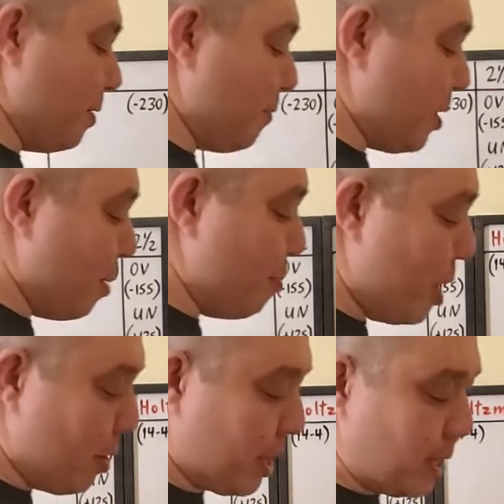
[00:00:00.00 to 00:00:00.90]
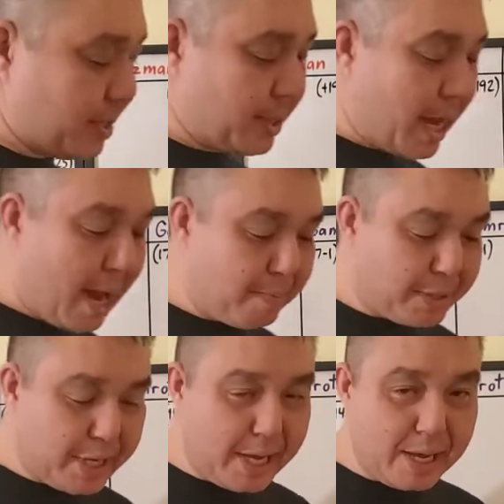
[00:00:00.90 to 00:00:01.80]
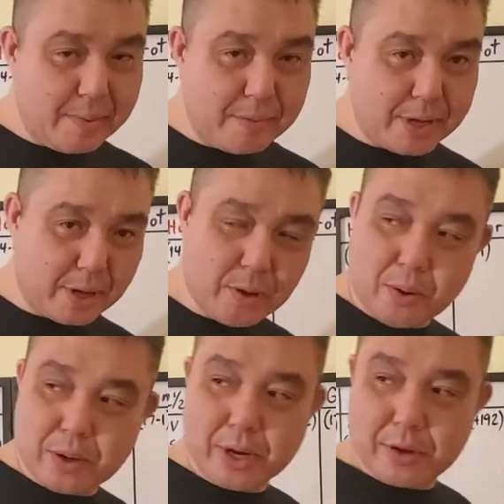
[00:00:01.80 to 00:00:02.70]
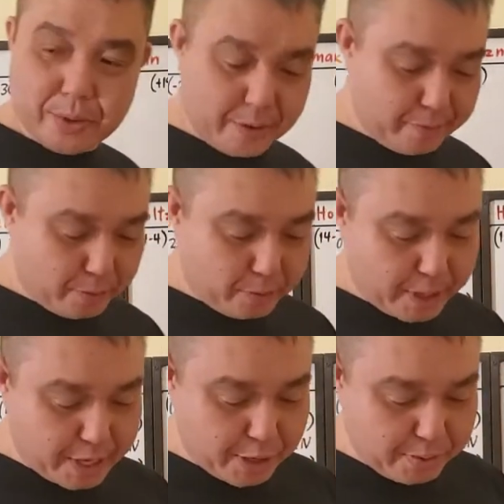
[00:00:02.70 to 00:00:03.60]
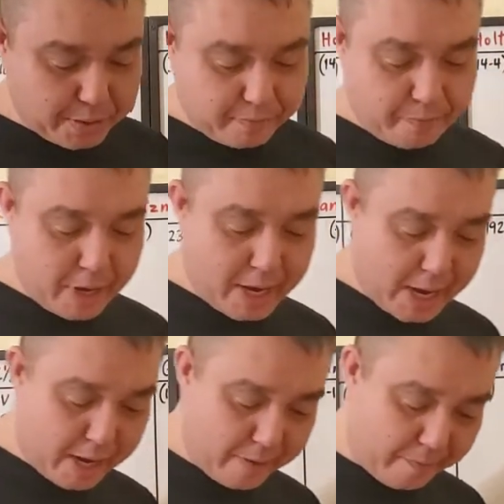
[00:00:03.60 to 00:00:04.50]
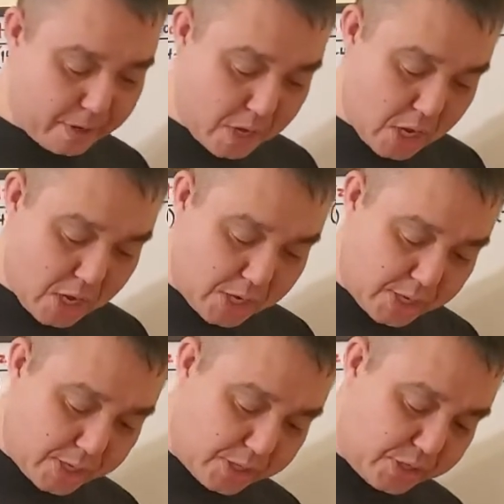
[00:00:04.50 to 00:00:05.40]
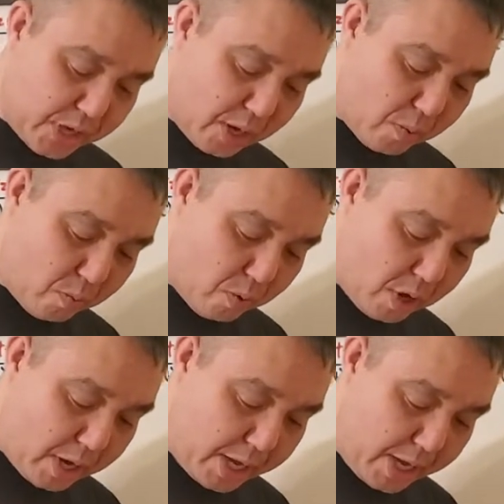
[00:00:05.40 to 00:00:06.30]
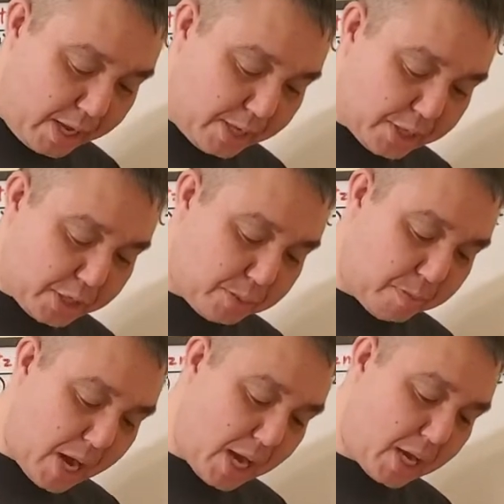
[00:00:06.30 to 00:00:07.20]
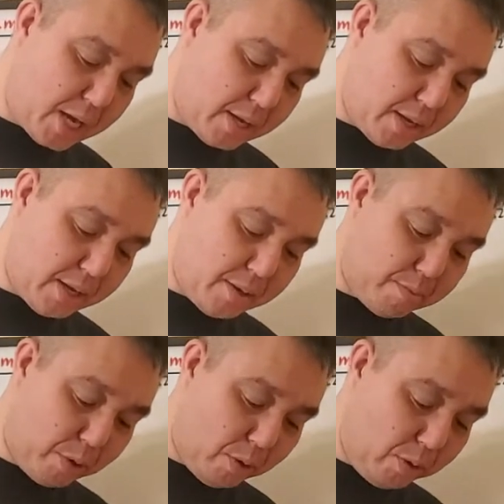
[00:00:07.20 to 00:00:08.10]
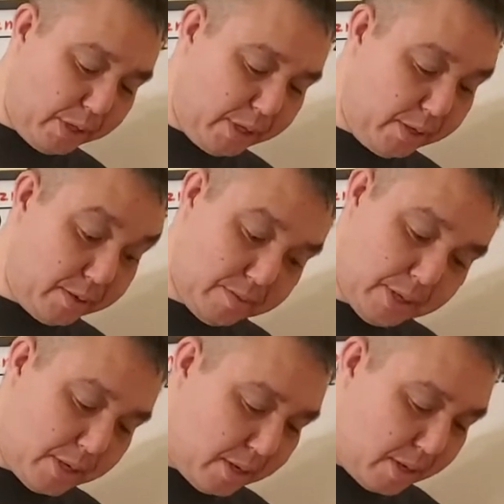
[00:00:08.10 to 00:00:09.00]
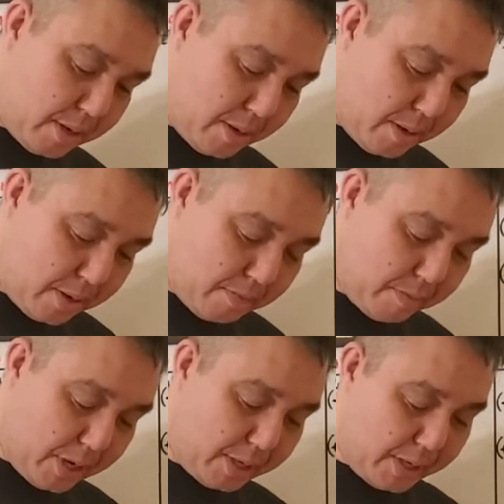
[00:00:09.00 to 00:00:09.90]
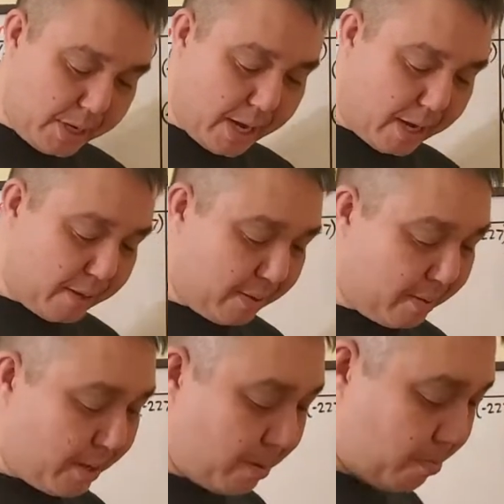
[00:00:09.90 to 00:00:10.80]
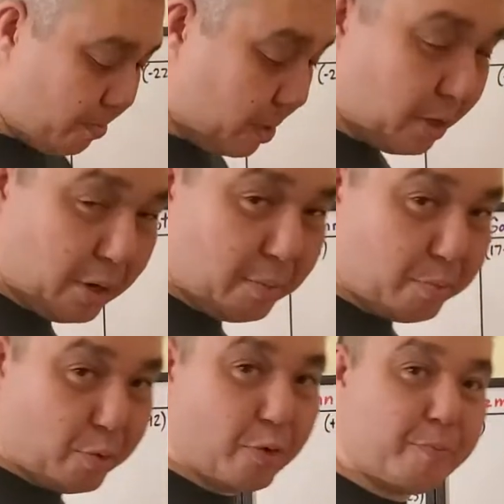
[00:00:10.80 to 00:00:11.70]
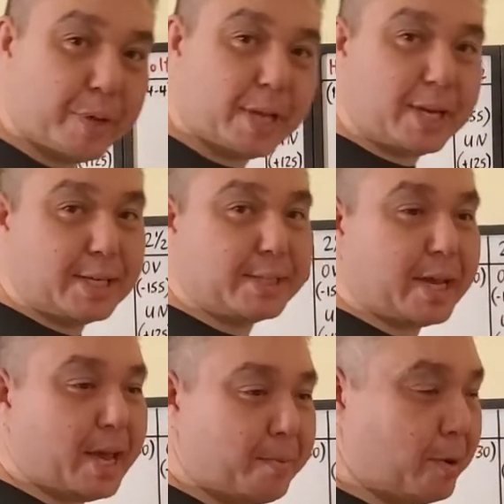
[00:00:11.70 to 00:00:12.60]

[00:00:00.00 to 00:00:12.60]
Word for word: of American Top Team in Coconut Creek, Florida. He used to fight out of Czerwony Smok in Poland. But yeah, little improvement in his game